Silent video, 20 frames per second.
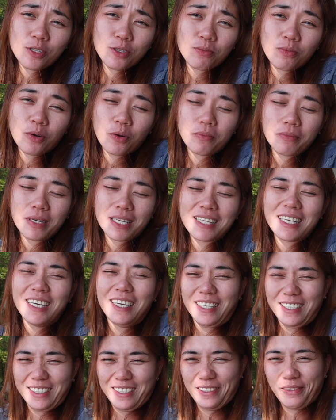this moment.
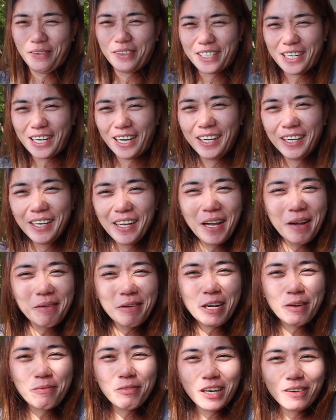
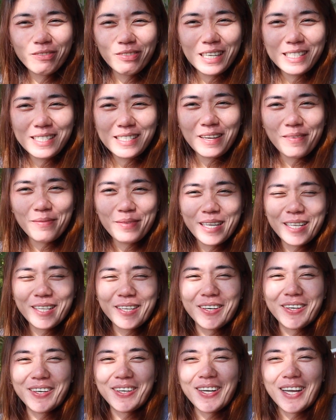Mag-breakfast sa amin,
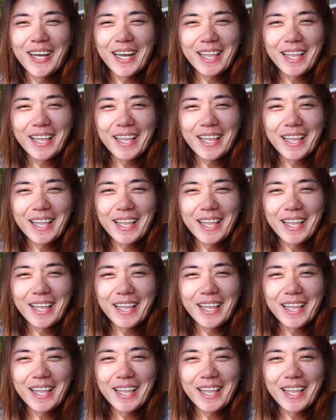no?